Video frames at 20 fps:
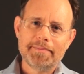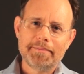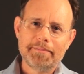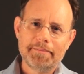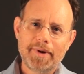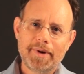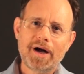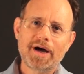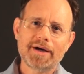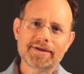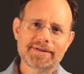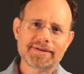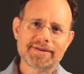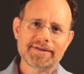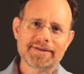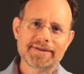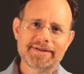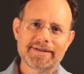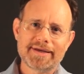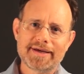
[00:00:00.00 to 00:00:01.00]

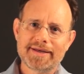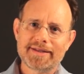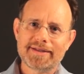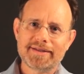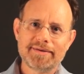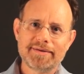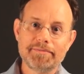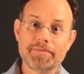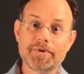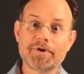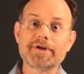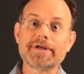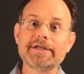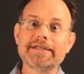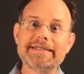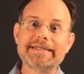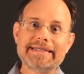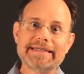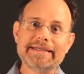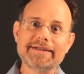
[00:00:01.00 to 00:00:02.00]
model than the
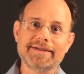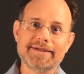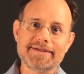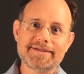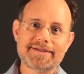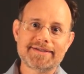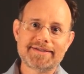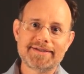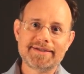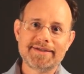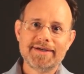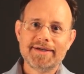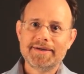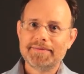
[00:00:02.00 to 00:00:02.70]
mercantilist